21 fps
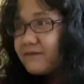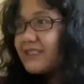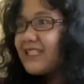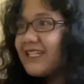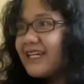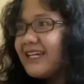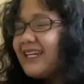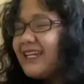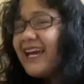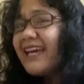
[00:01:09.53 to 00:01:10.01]

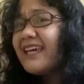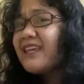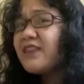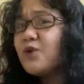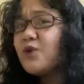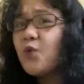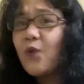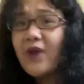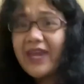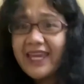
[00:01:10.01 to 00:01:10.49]
like
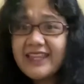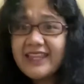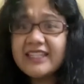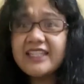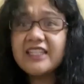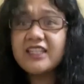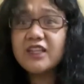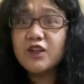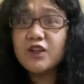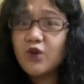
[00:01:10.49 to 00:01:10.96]
the way that
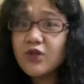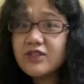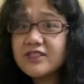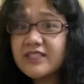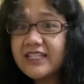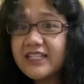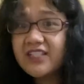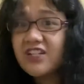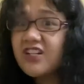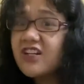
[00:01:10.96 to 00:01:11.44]
it looked
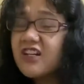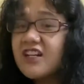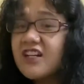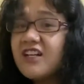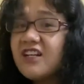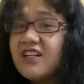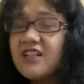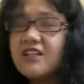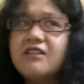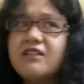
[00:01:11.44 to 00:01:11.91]
at her.
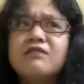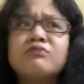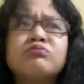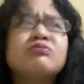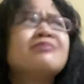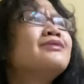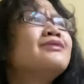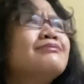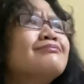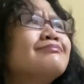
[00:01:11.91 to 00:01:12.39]

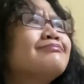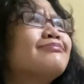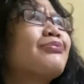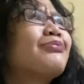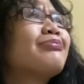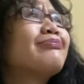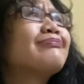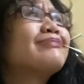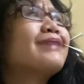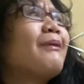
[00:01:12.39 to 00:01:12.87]

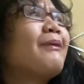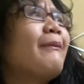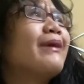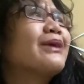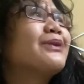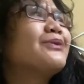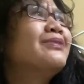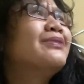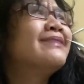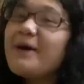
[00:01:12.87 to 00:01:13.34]

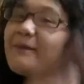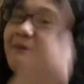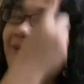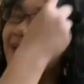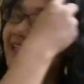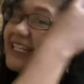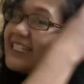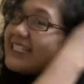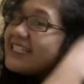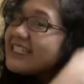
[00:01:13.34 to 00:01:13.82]

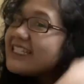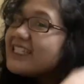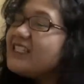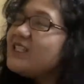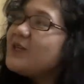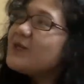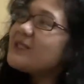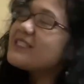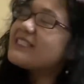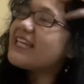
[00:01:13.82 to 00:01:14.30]
But it just
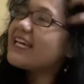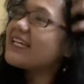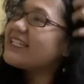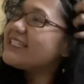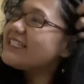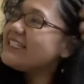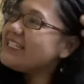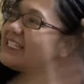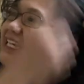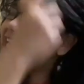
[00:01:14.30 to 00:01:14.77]
looks
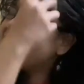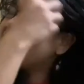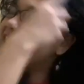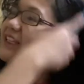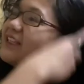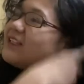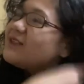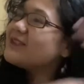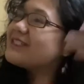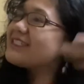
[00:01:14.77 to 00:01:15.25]
sexy and
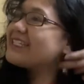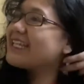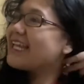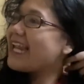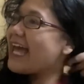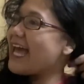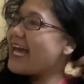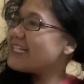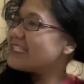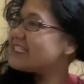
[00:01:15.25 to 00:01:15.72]
it looks
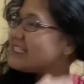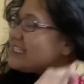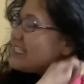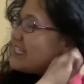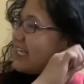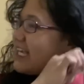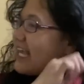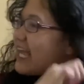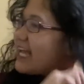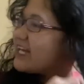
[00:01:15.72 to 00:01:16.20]

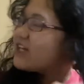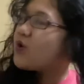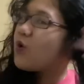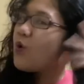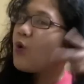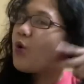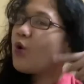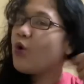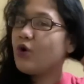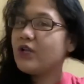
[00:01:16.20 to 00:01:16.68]
classy and
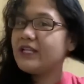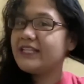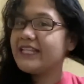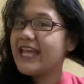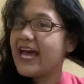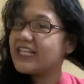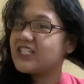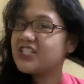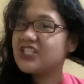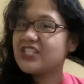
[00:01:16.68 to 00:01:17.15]
all
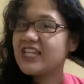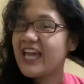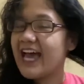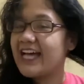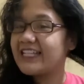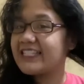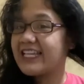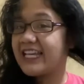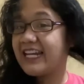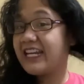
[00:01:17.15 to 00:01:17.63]
that
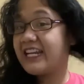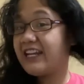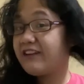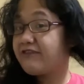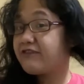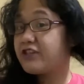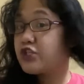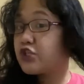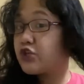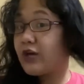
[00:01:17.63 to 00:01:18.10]
jazz. And I
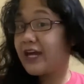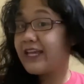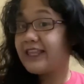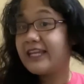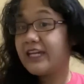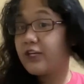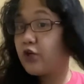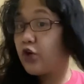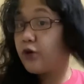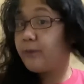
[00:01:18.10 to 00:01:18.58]
never tried
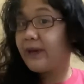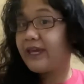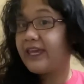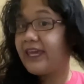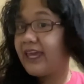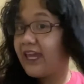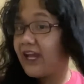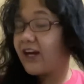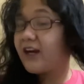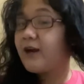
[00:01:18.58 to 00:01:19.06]
that on my
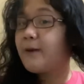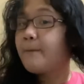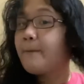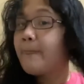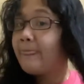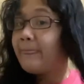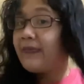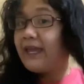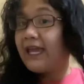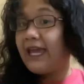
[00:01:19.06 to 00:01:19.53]
hair.
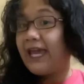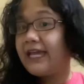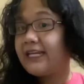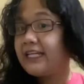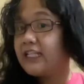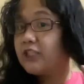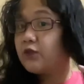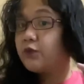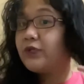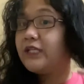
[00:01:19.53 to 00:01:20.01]

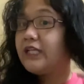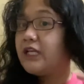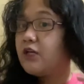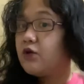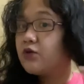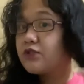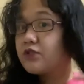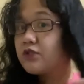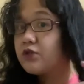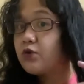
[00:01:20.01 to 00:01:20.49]
And it really
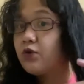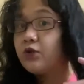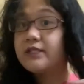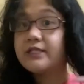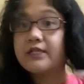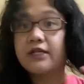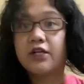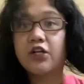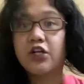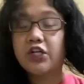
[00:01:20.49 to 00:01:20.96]
looks good
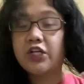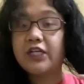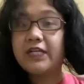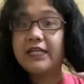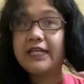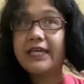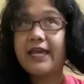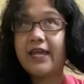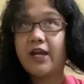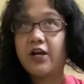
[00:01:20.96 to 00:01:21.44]
sa
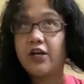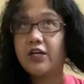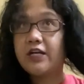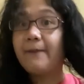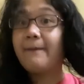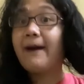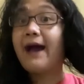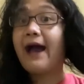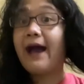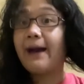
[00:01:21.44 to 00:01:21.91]
curly hair na
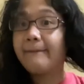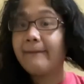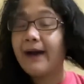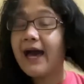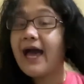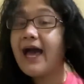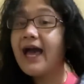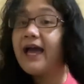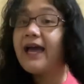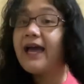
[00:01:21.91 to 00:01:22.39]

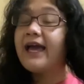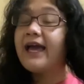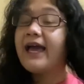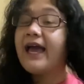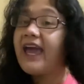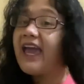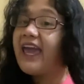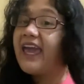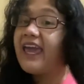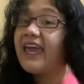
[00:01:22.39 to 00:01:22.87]
mahaba.
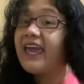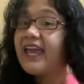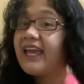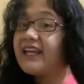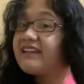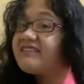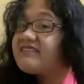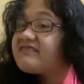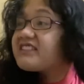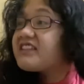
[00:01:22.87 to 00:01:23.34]

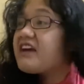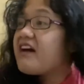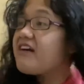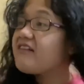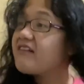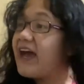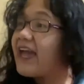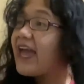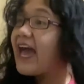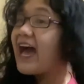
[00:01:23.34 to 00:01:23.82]
And
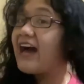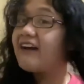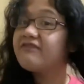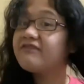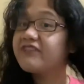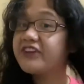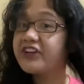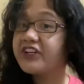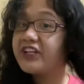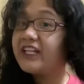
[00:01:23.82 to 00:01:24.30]
so I
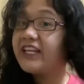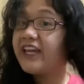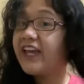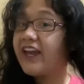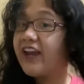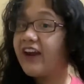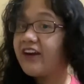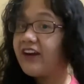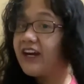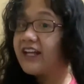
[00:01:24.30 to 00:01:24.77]
have curly
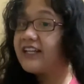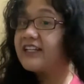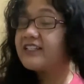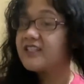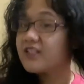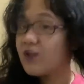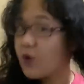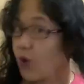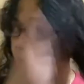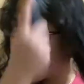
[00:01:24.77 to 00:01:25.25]
hair and
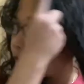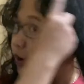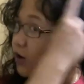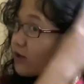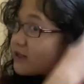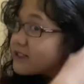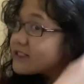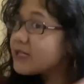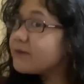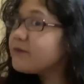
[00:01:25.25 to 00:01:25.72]
it's
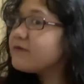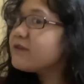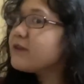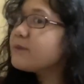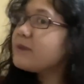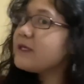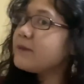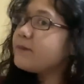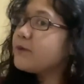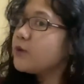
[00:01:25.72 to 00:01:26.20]
long. Some of the
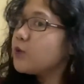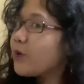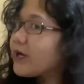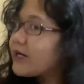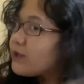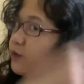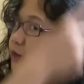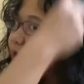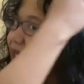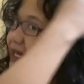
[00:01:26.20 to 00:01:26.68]
people
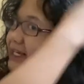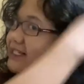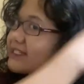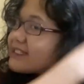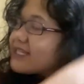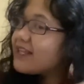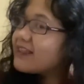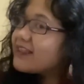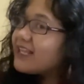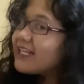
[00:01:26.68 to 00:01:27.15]
wear wigs
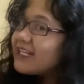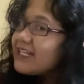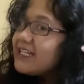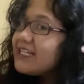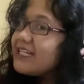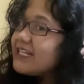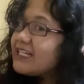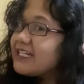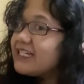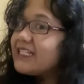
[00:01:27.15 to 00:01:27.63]
and then
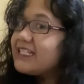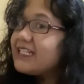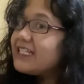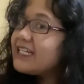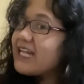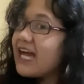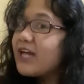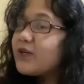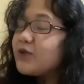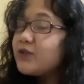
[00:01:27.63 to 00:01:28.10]

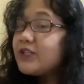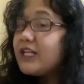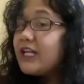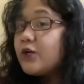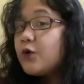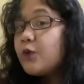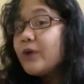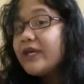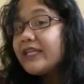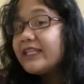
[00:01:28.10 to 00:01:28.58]
inaano
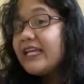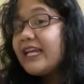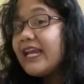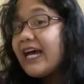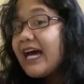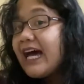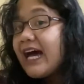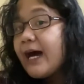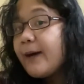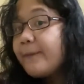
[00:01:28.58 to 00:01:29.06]
nila yung wig
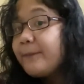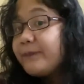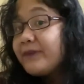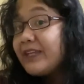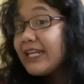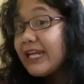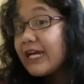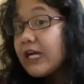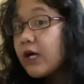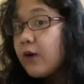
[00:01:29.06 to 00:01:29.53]
nila.
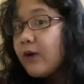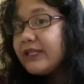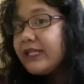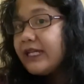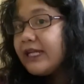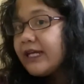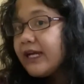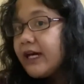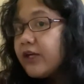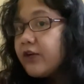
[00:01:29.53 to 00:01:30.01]
Ginagawa
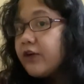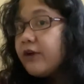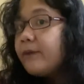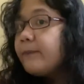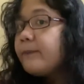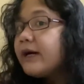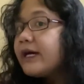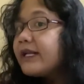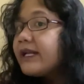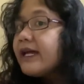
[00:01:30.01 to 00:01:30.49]
nilang
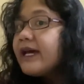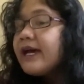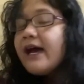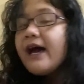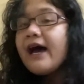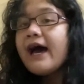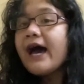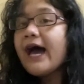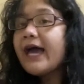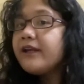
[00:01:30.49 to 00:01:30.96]
ganon. But
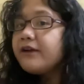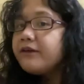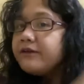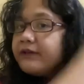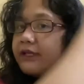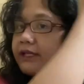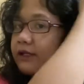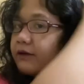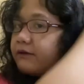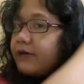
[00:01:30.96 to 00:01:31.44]
I don't
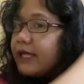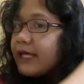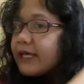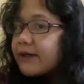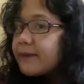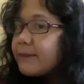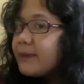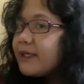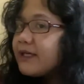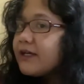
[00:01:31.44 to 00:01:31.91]
need a
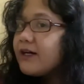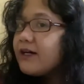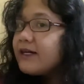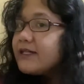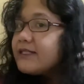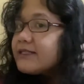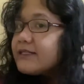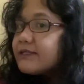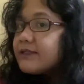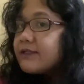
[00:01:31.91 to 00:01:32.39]
wig
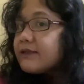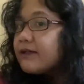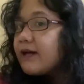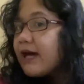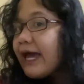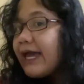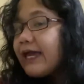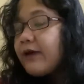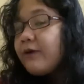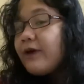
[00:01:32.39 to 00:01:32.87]
because
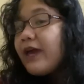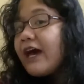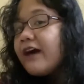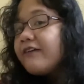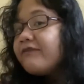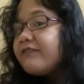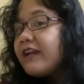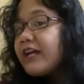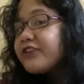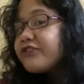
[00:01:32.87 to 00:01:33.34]
I
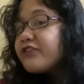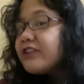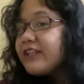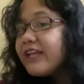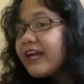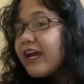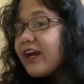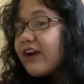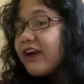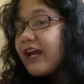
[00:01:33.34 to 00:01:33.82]
have natural
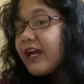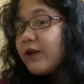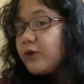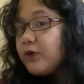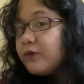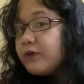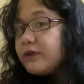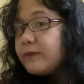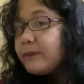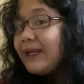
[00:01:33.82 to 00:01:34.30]
hair and we
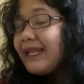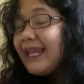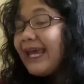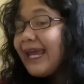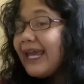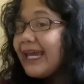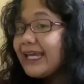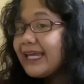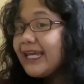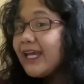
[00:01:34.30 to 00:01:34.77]
will
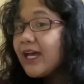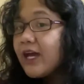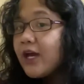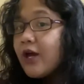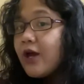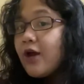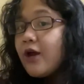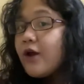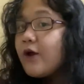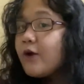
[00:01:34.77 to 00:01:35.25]
play
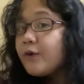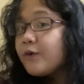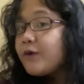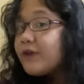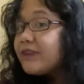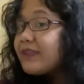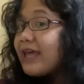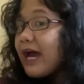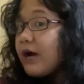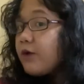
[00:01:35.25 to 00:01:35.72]

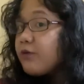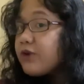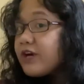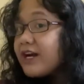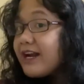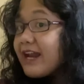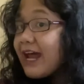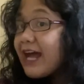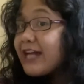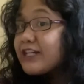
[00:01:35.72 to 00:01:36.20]
with our
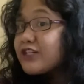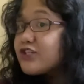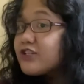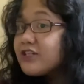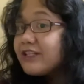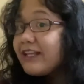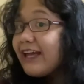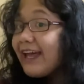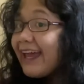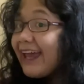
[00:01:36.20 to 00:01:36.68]

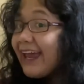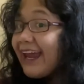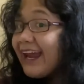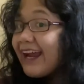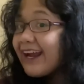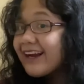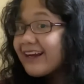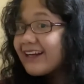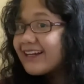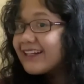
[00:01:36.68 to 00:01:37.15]
natural
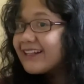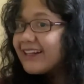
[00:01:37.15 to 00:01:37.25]
hair.